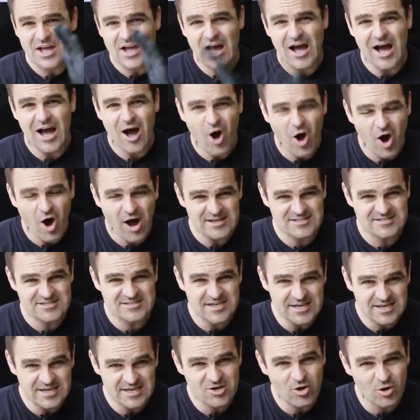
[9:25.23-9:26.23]
high
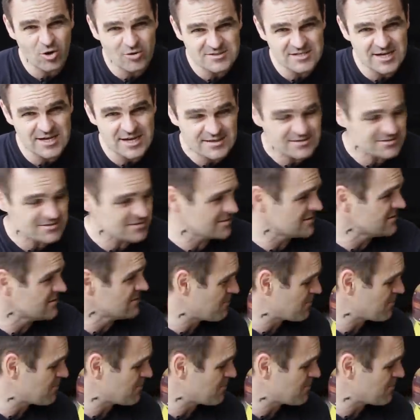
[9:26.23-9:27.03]
zinc content,